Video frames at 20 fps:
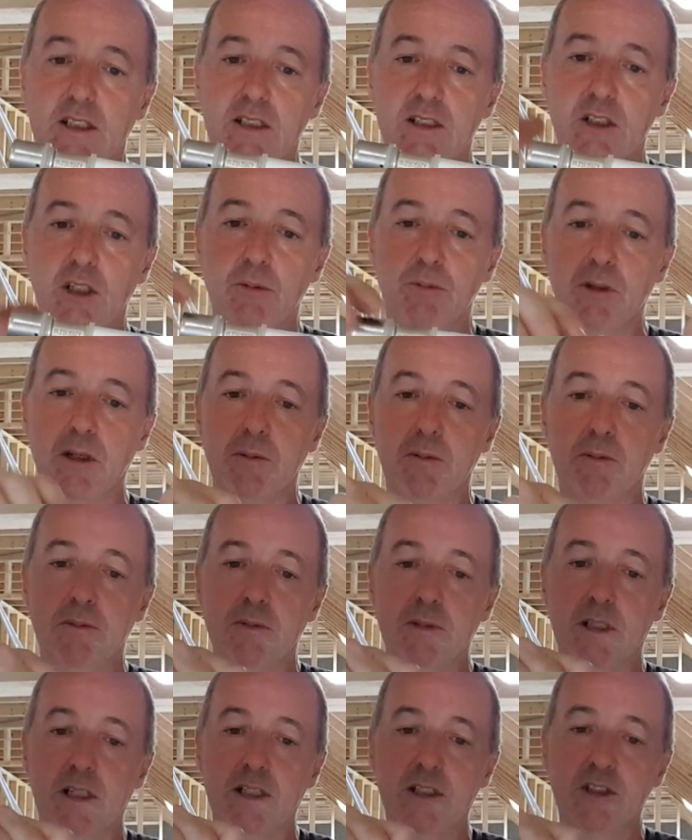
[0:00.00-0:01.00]
no problem.
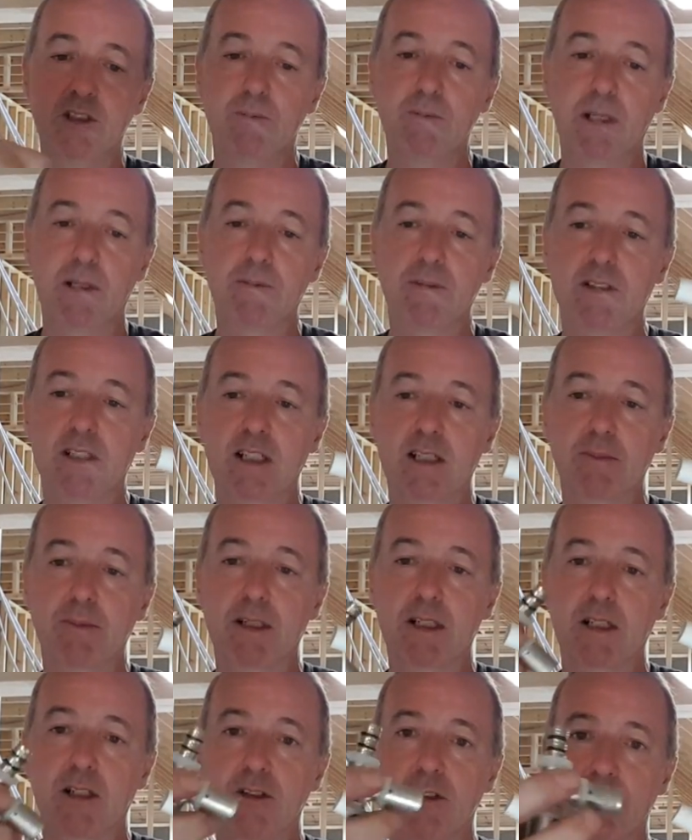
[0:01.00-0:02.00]
And I should be able to take it
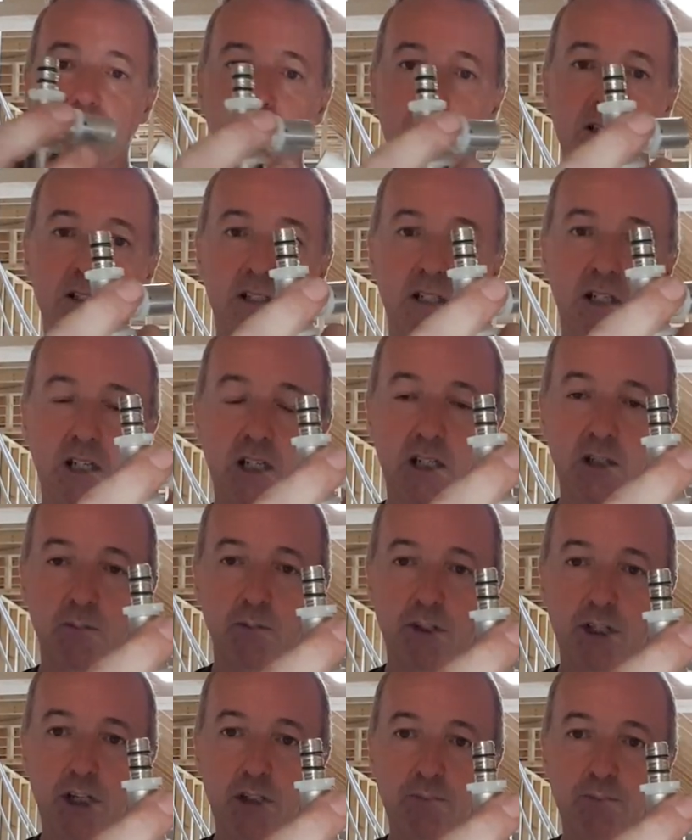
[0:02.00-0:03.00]
back out as well
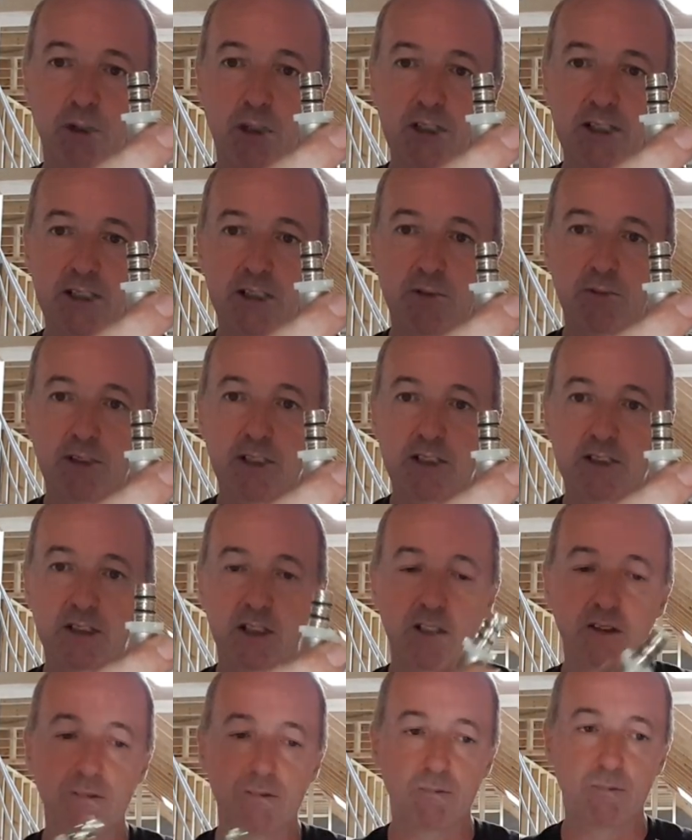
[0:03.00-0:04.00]
without pulling the rings
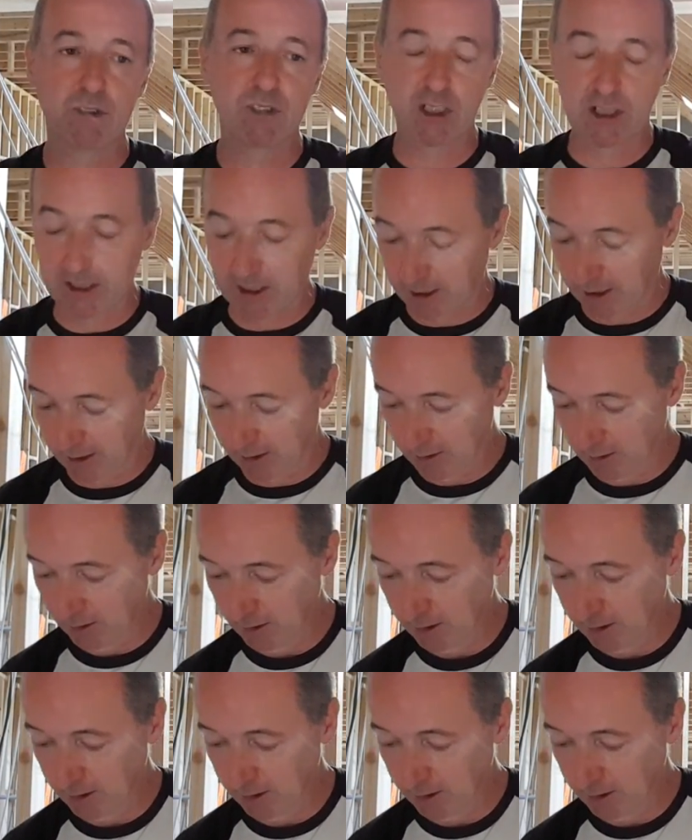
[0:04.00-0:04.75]
off, which I can.